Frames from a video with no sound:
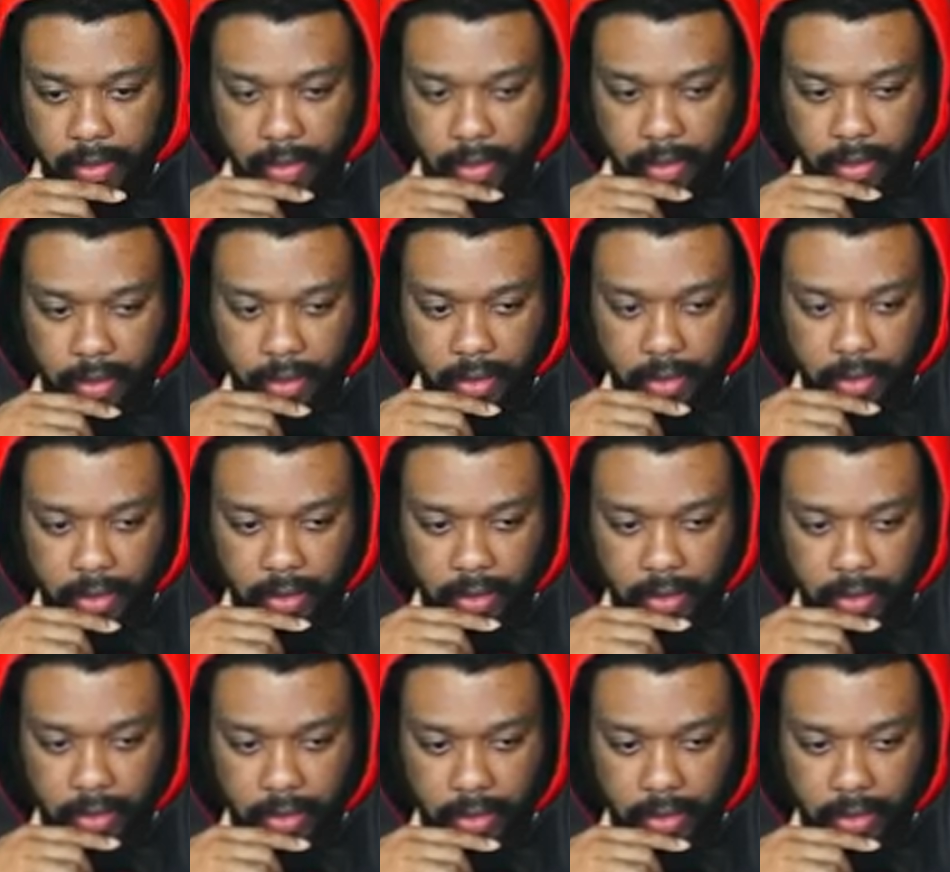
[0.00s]

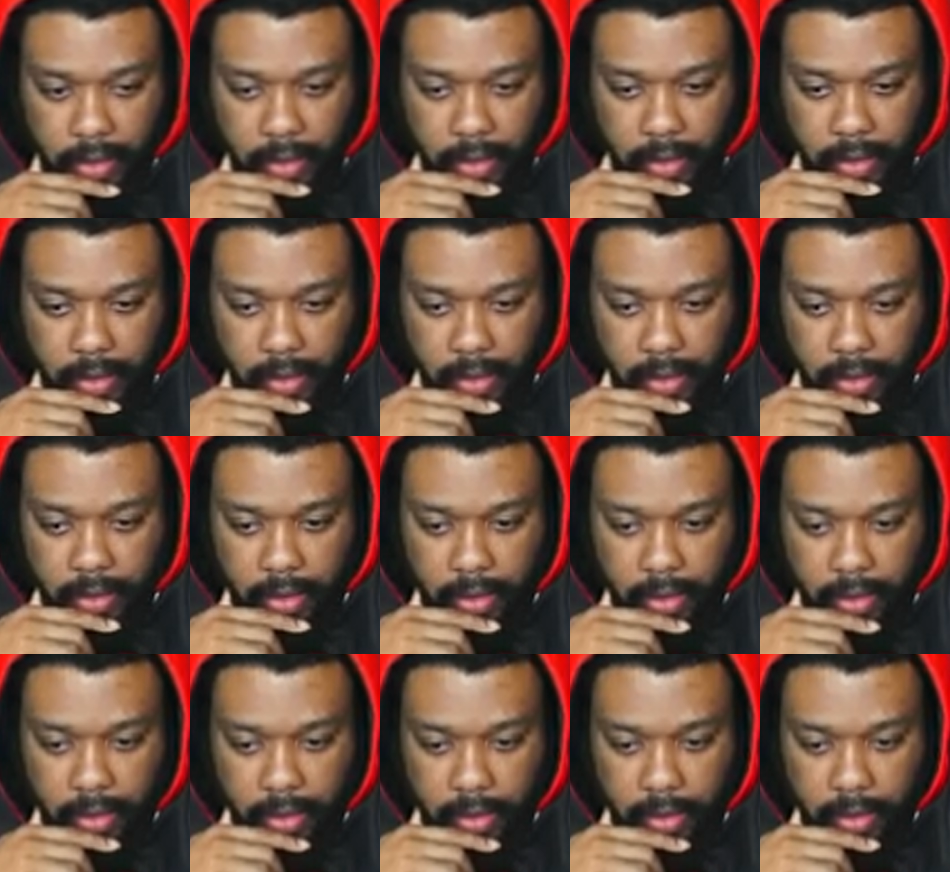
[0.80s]

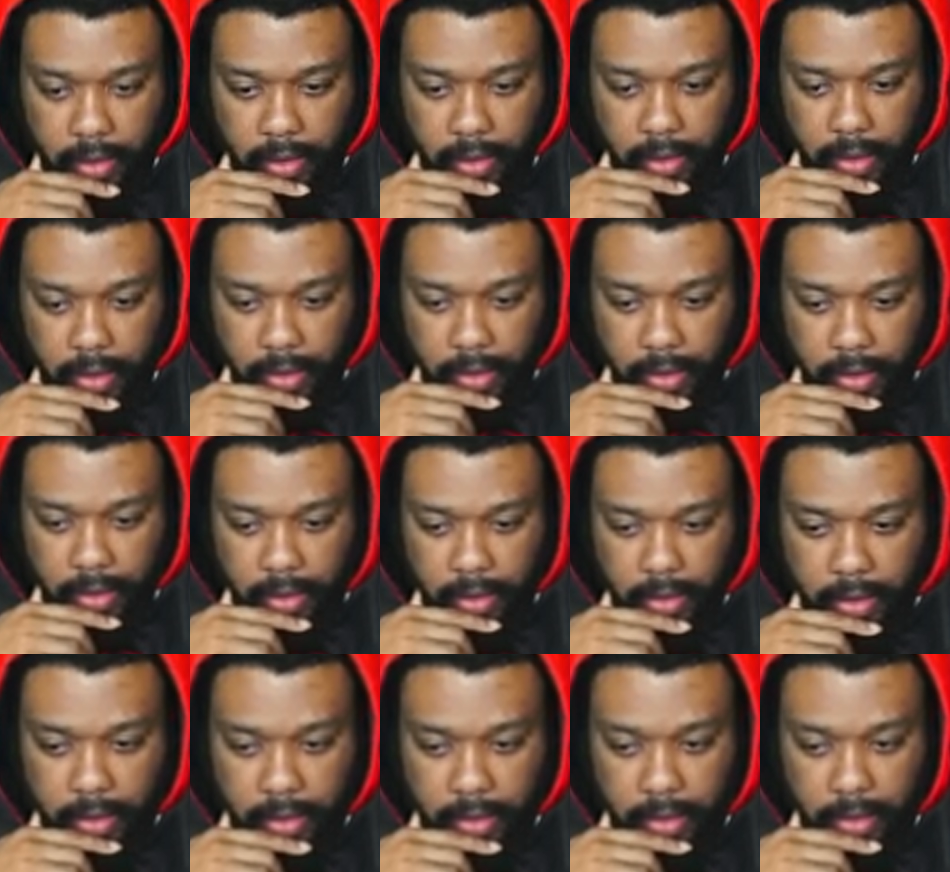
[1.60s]

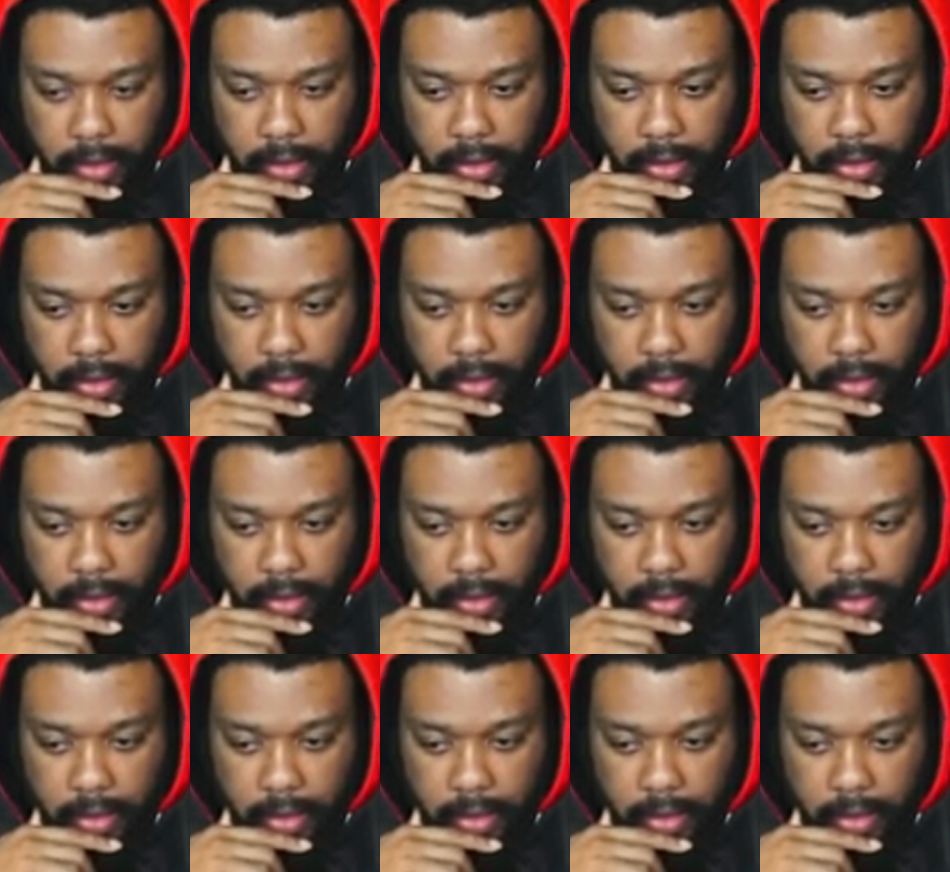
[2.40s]
Nobody speaks.